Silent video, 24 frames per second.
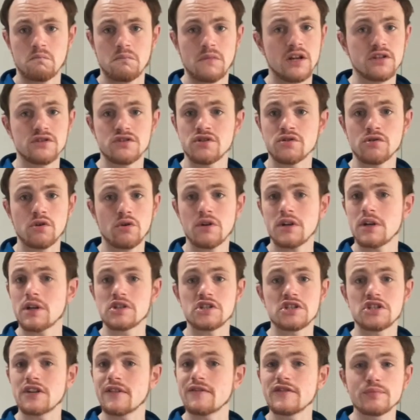And you know what?
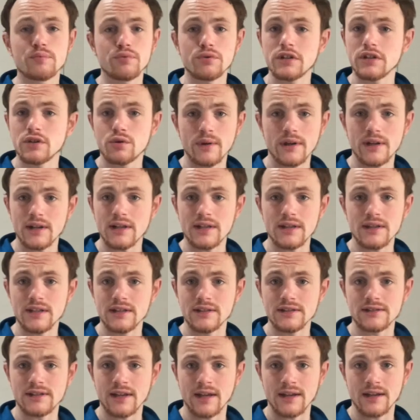It shifts pretty quickly
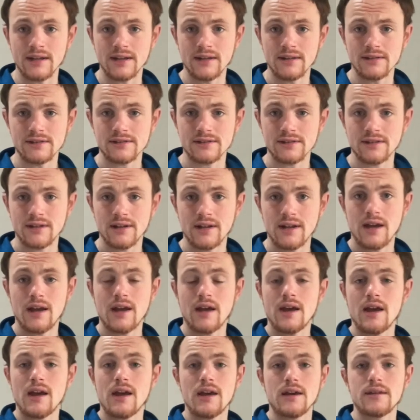these days.
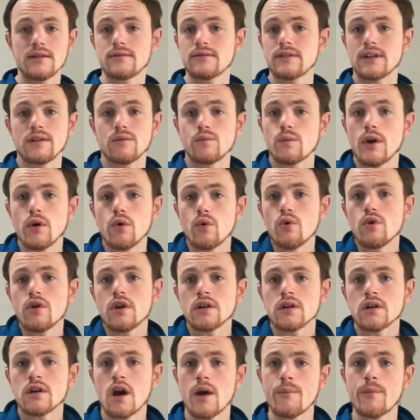We're all
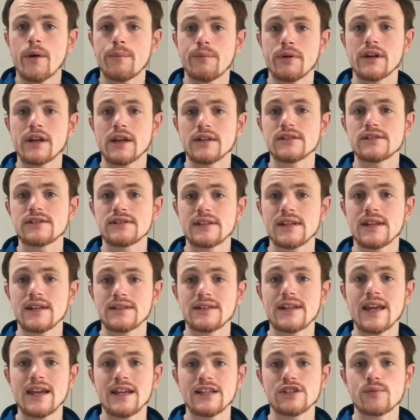going to come up against
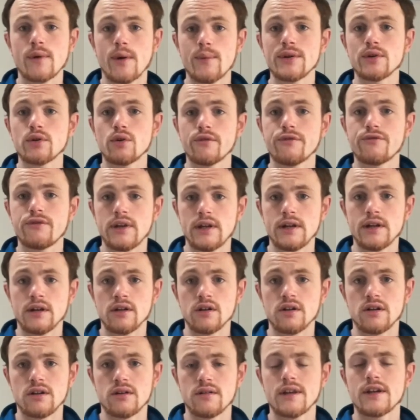days where we're not feeling
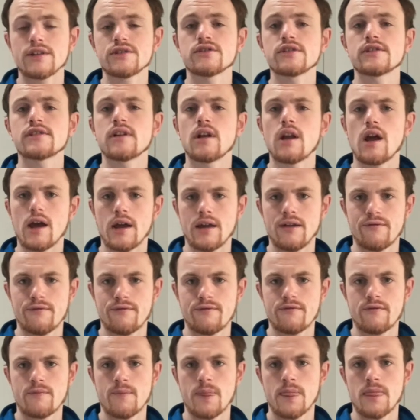good. That's just life.
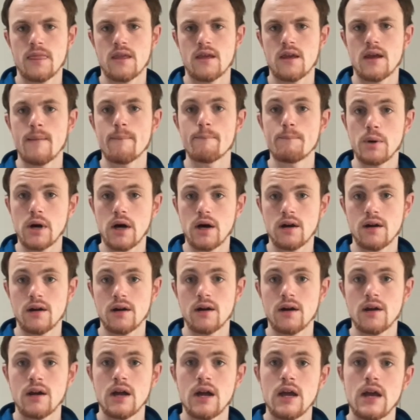But
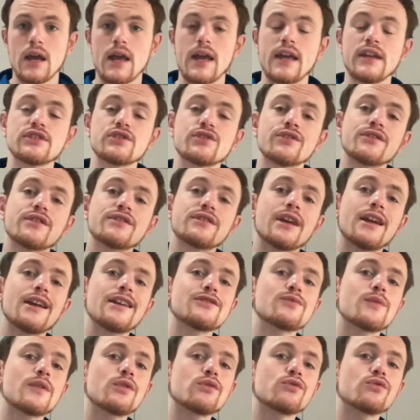it's on the
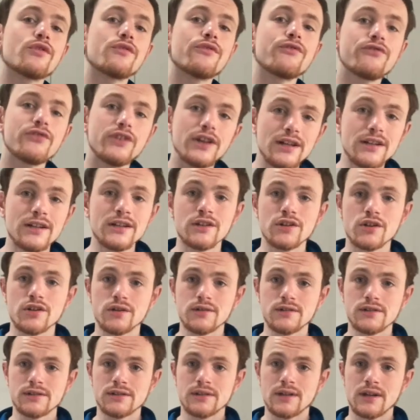days where you're not feeling
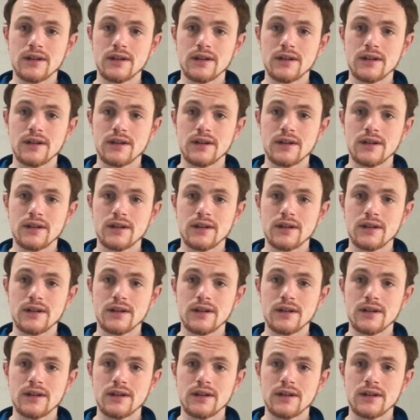good